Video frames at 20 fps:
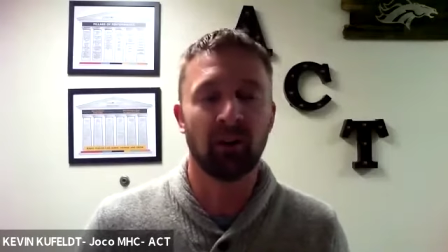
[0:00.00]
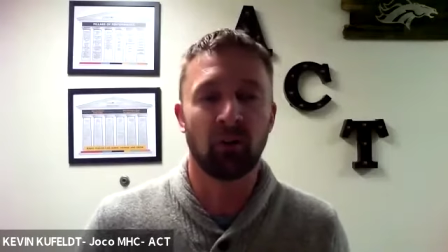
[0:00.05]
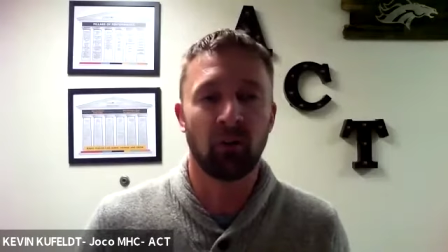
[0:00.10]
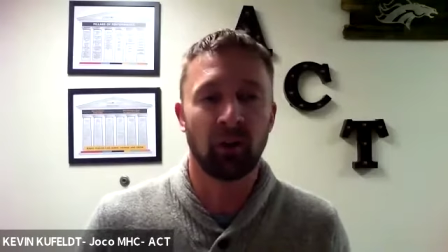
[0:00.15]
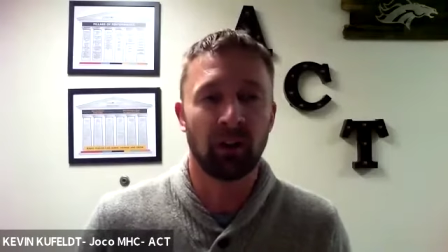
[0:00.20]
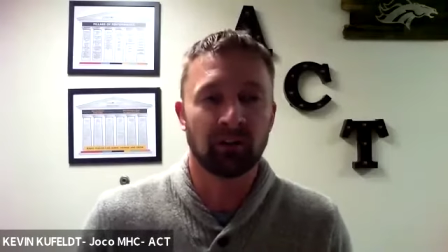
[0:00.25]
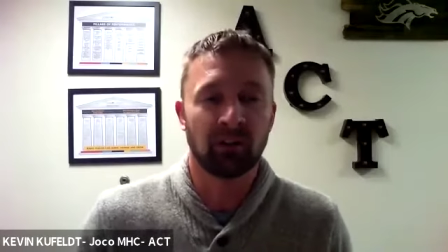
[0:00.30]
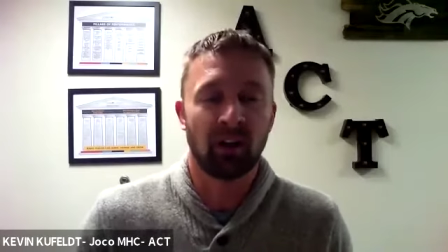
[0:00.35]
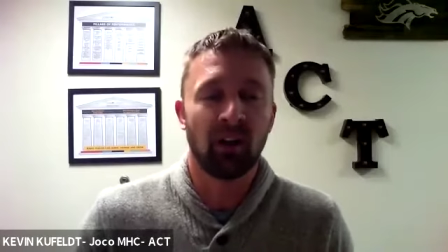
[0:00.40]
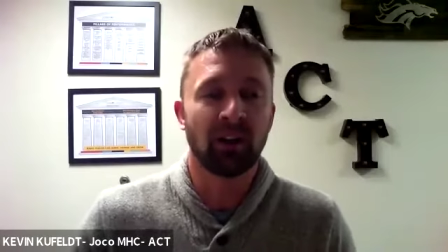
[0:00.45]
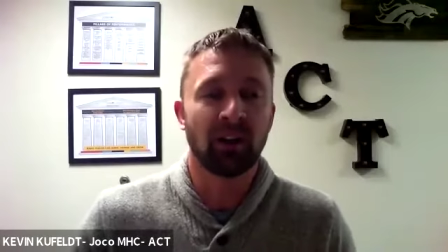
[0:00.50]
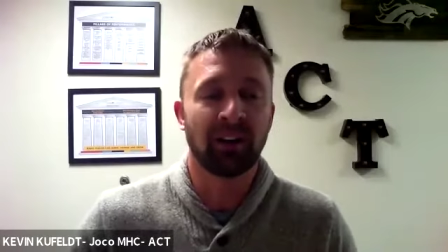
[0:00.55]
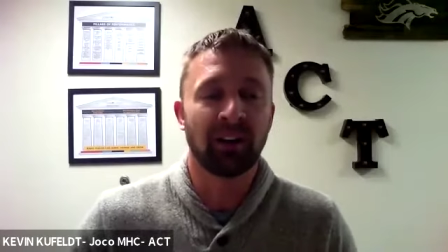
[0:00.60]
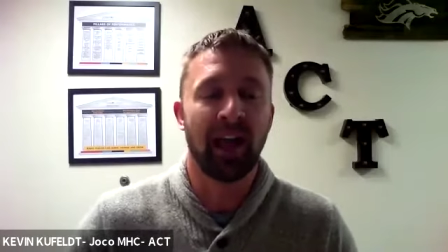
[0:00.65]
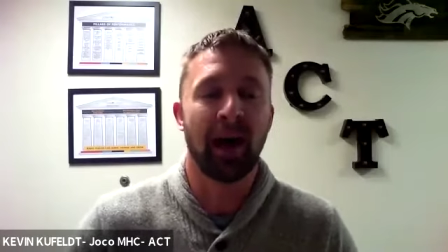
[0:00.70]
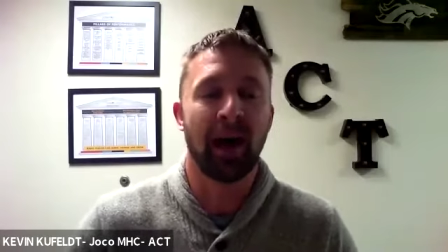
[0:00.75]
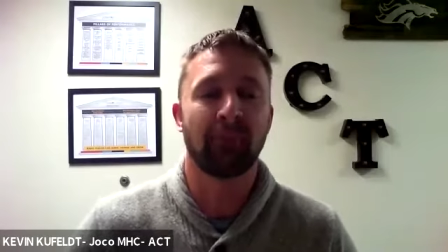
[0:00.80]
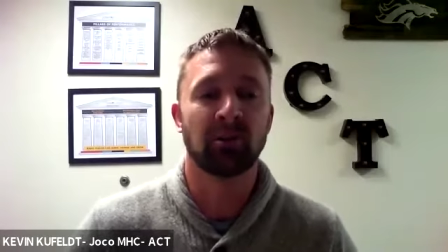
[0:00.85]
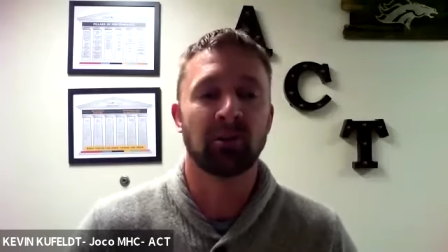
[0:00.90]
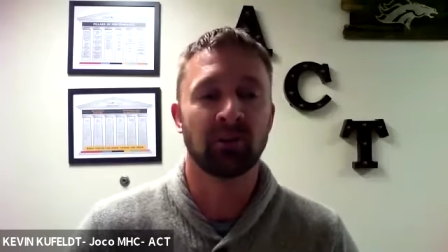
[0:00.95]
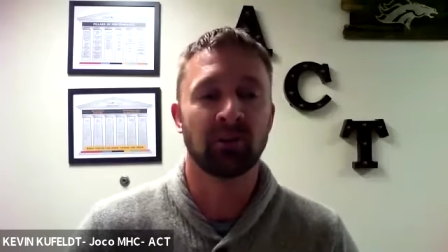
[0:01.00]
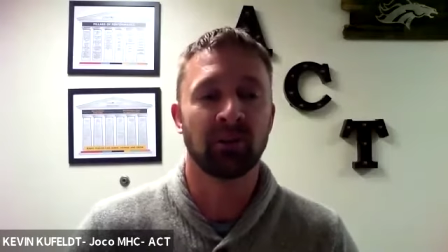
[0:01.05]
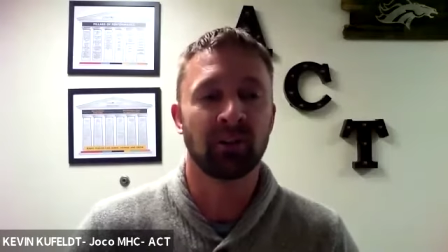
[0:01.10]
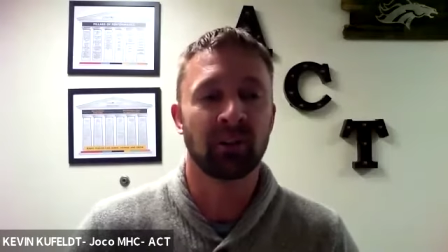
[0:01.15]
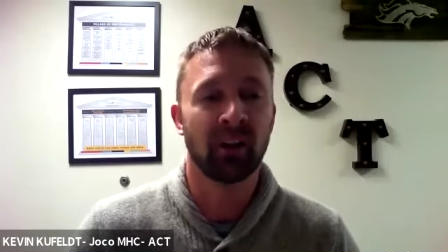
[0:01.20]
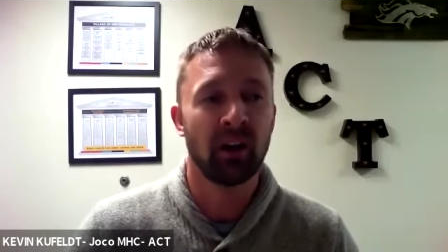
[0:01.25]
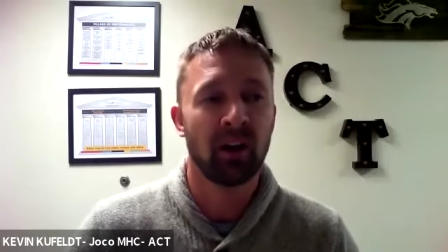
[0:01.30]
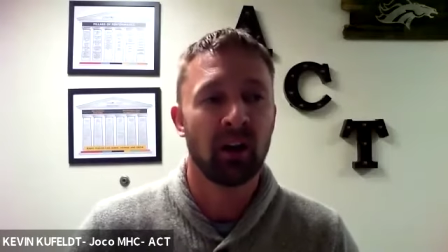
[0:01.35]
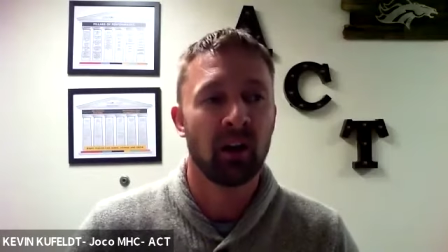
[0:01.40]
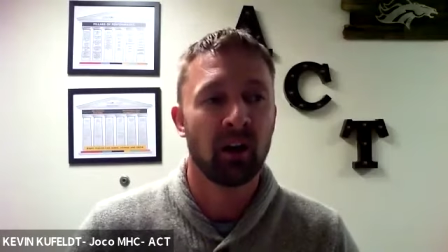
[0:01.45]
It's all encaptured
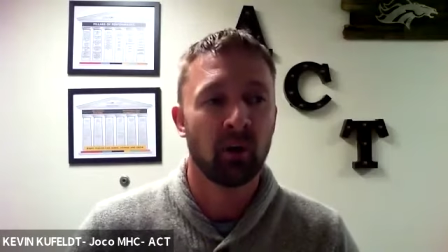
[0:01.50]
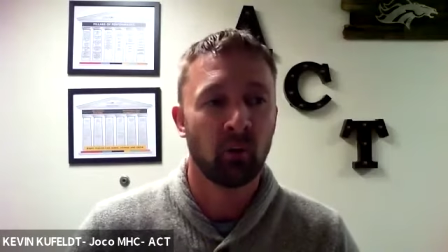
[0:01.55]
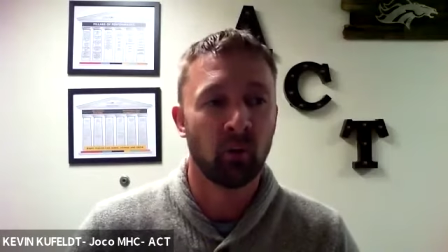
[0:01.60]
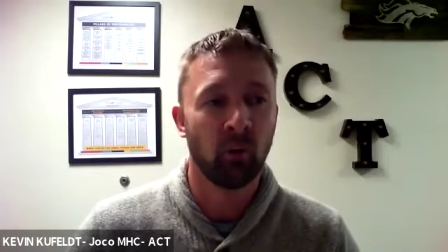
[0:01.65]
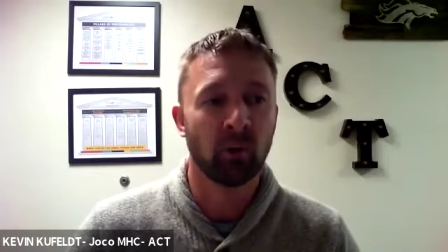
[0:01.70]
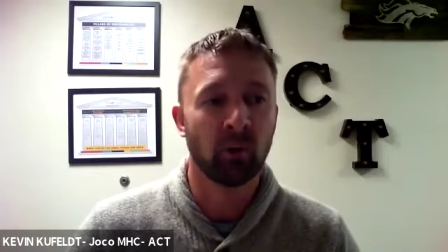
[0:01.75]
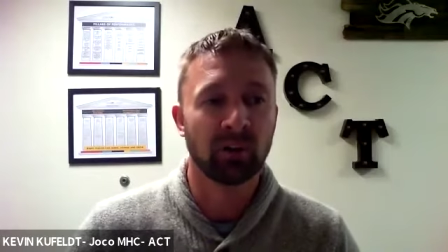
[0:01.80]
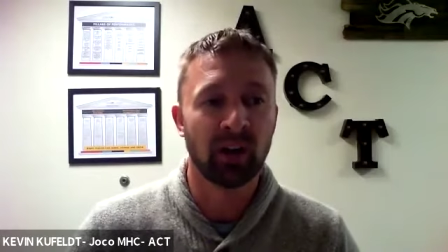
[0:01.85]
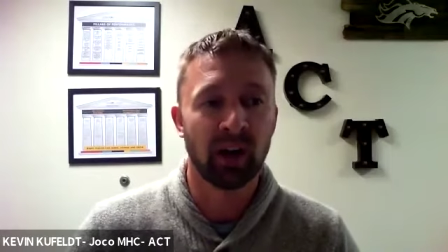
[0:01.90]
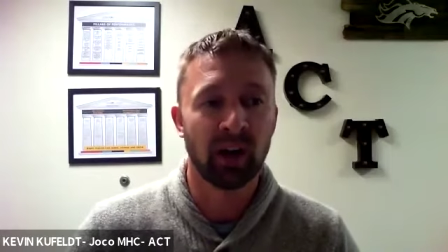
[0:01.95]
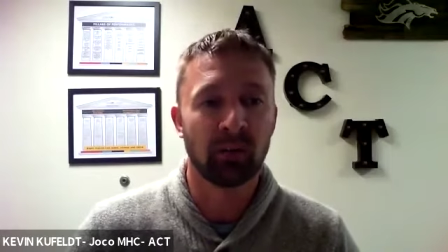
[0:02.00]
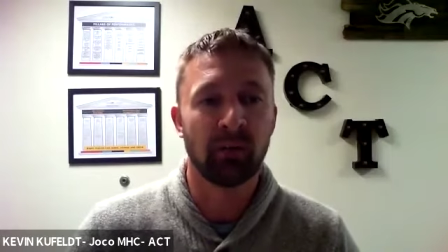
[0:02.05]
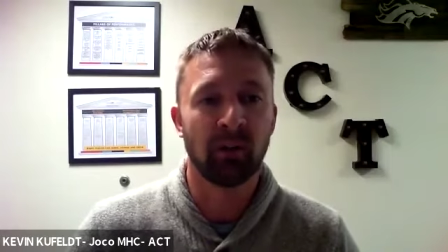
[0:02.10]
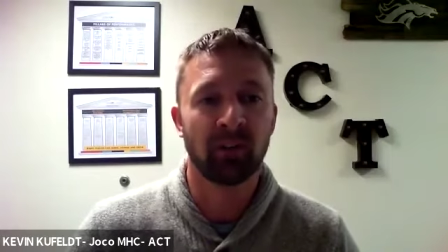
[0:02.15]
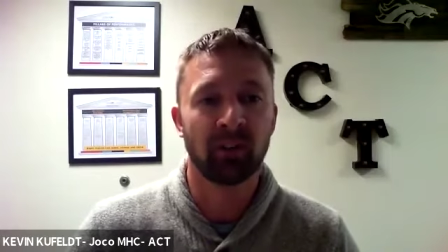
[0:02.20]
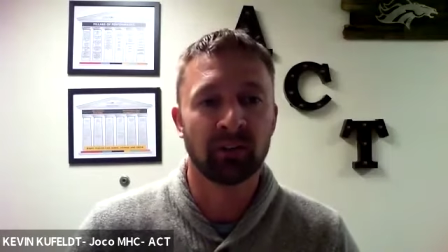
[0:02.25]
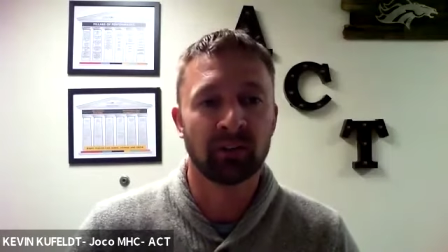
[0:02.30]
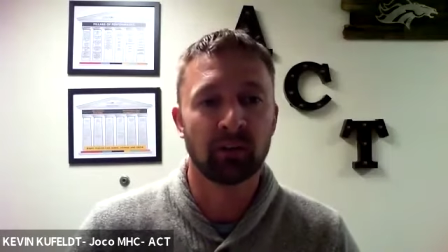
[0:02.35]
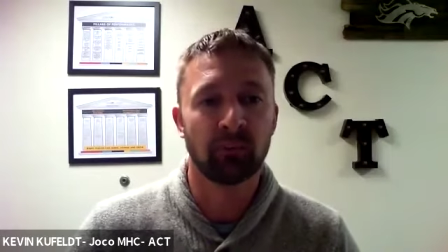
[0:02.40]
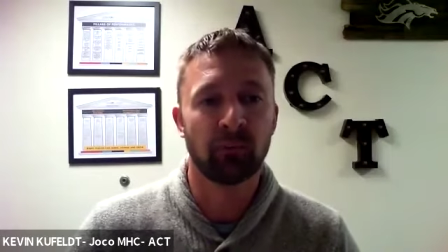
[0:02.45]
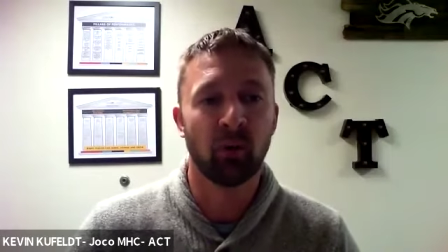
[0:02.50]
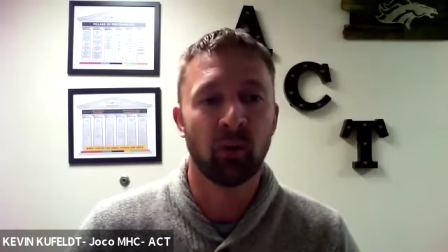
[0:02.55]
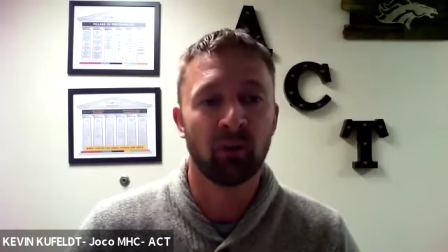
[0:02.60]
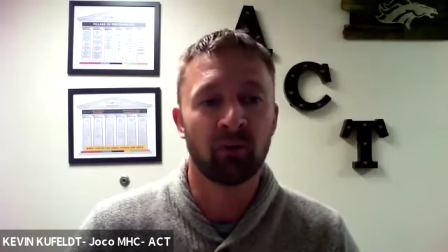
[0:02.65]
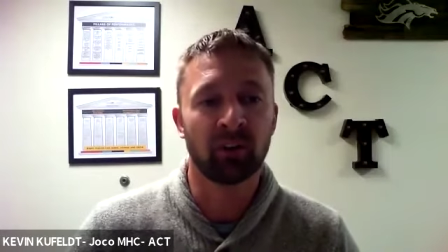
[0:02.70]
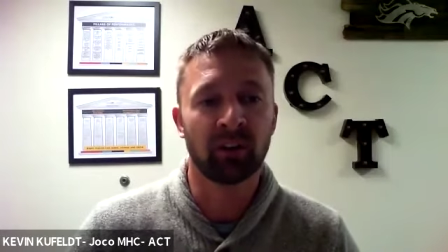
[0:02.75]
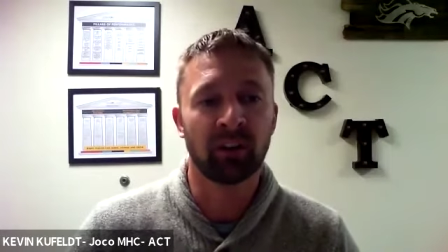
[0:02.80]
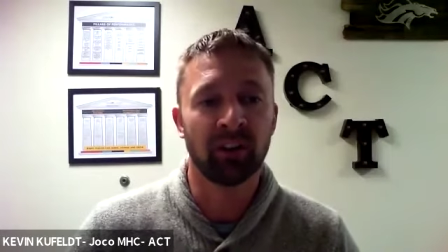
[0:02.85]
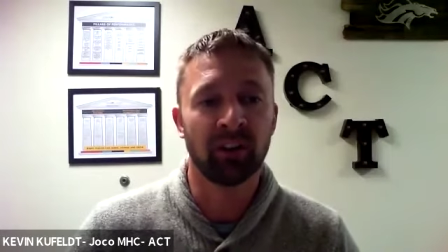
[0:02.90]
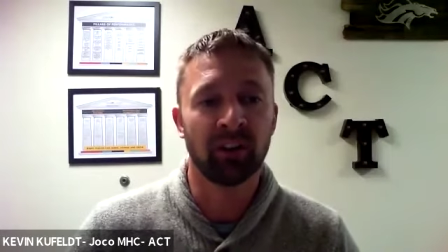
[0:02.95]
when we're talking about the support
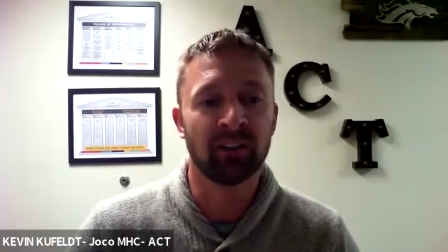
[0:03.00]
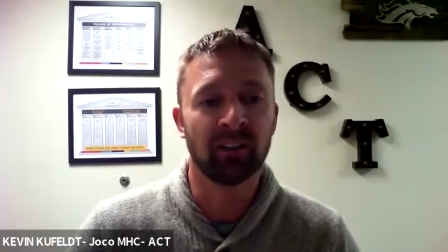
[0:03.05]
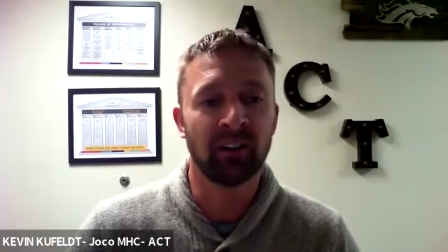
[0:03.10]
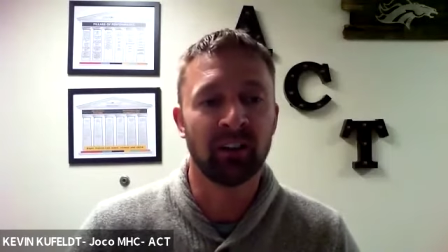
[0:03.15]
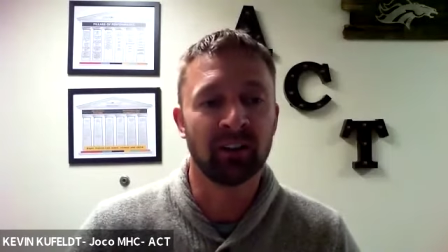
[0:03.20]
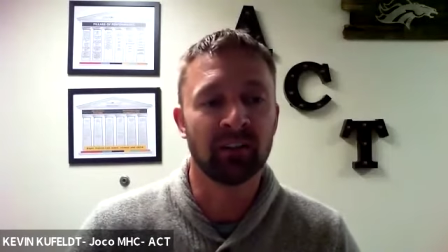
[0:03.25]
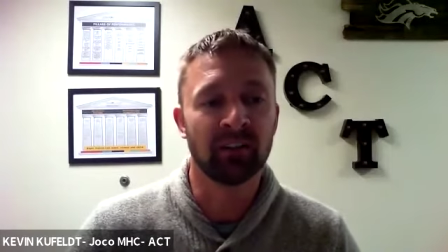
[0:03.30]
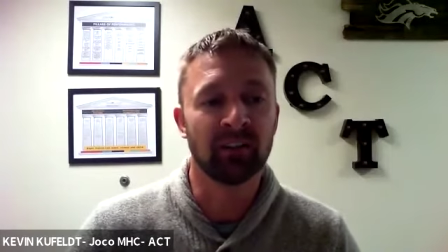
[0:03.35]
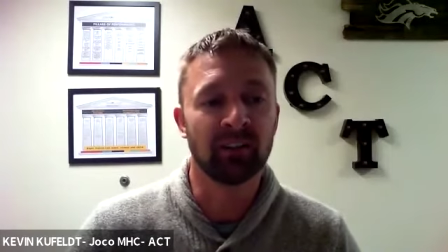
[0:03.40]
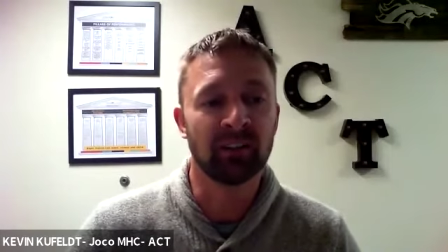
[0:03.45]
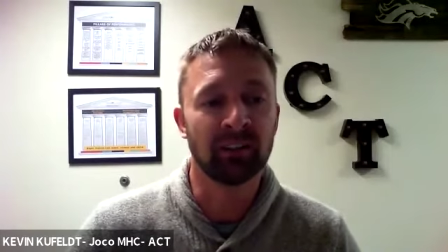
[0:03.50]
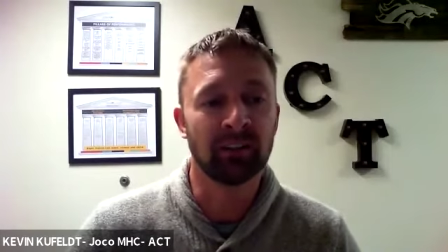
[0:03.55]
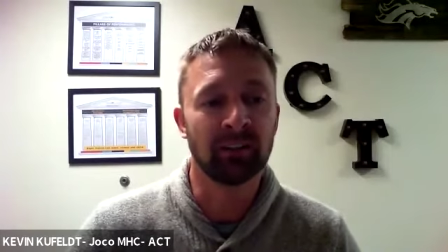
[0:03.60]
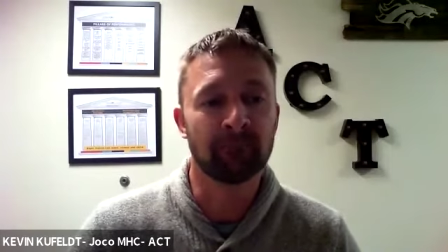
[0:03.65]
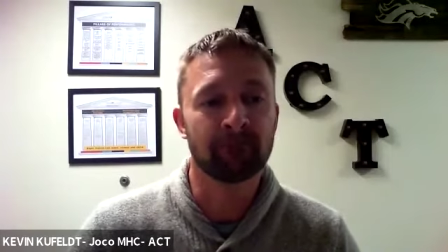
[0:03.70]
for kids at ACT